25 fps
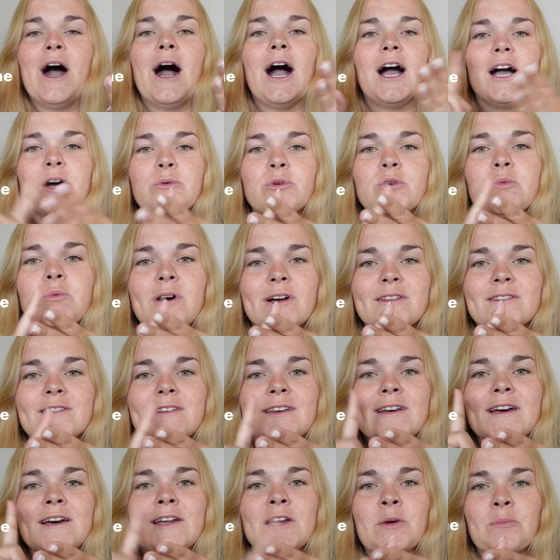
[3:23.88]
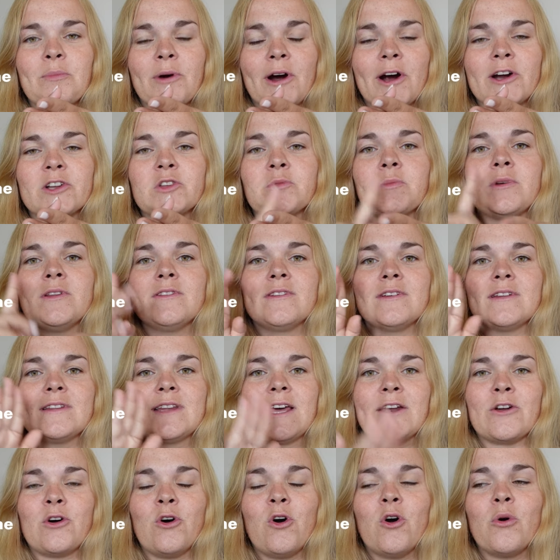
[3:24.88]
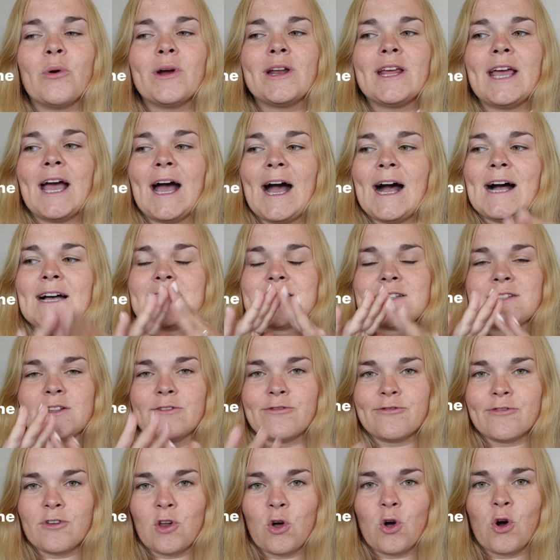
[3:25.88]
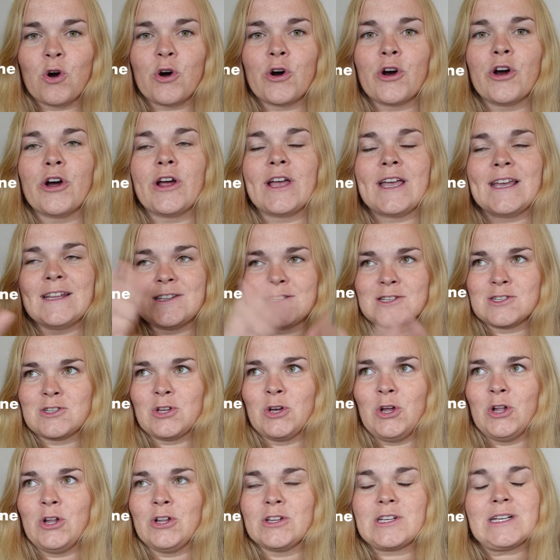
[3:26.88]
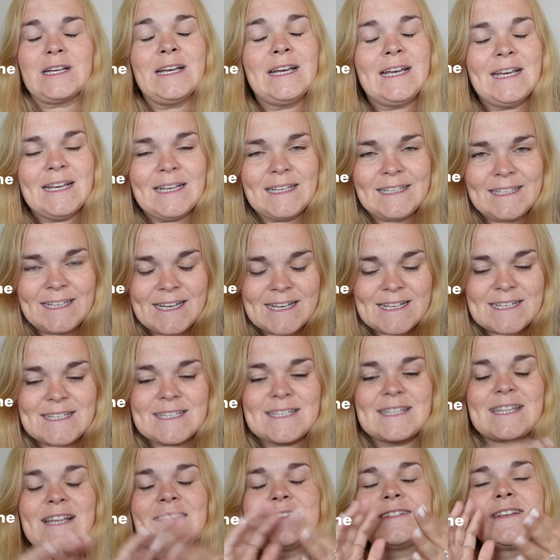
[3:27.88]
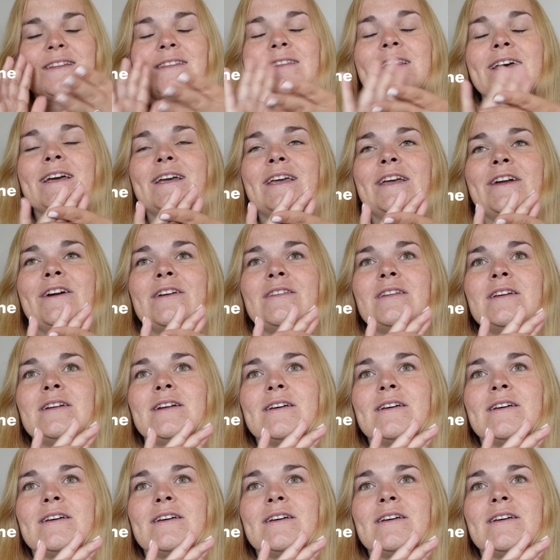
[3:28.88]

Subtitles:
I would want an apartment that already has the floor installed. Yes, that's a thing here in the